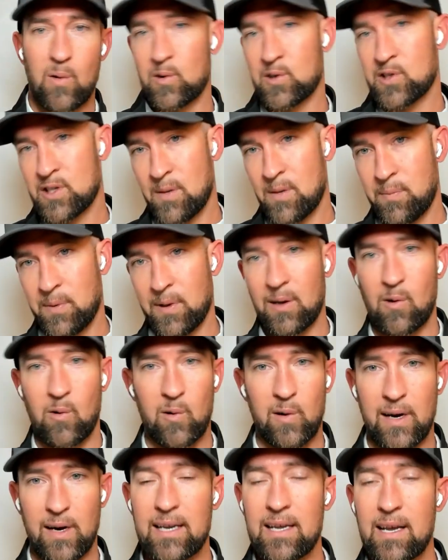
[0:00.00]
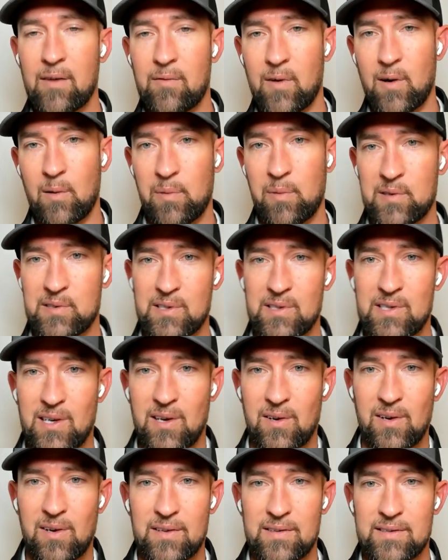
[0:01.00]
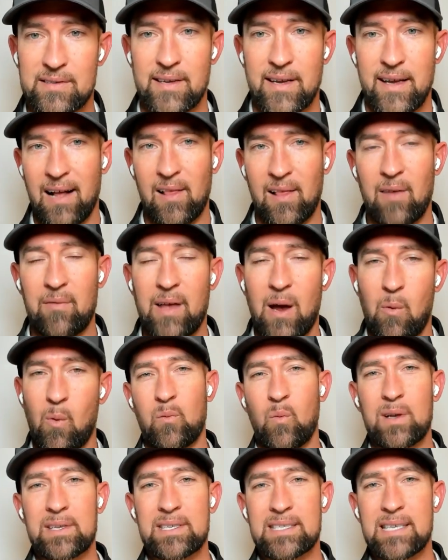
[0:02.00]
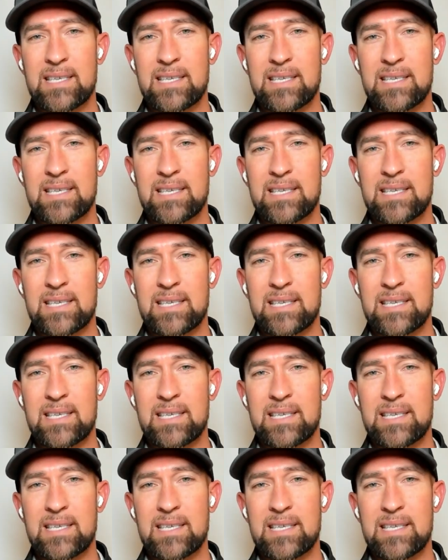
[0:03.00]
or shipping or any of our business units? I love that. What's